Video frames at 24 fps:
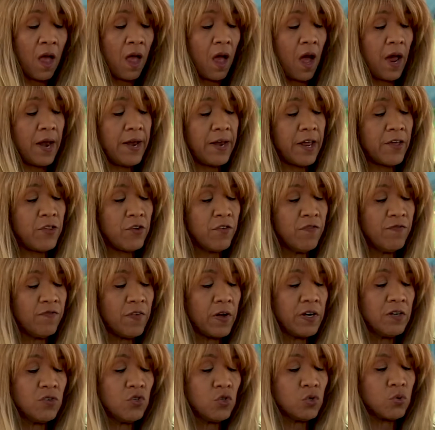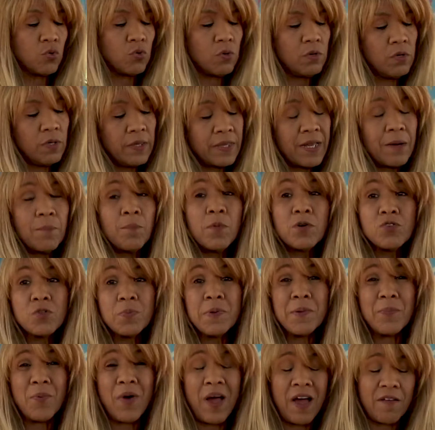Another fun tool that most
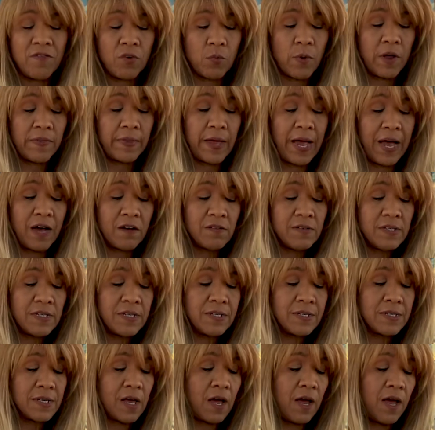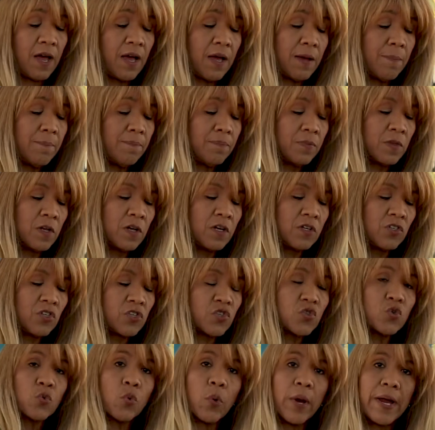people have around the house is
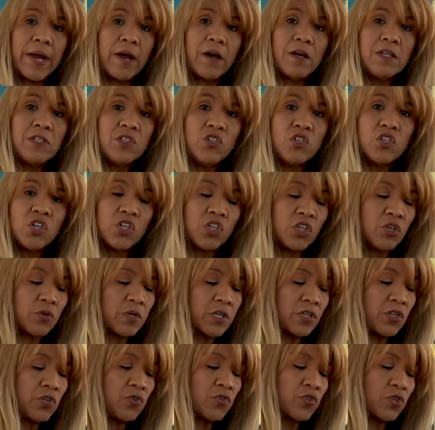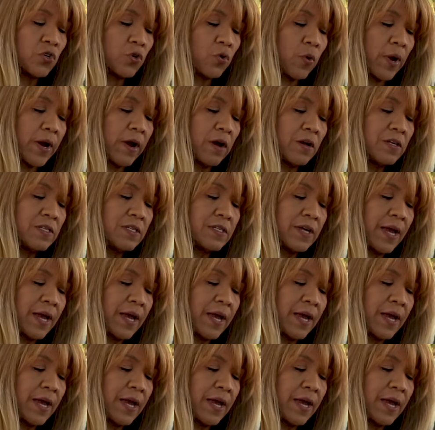just crayons. You could use the crayons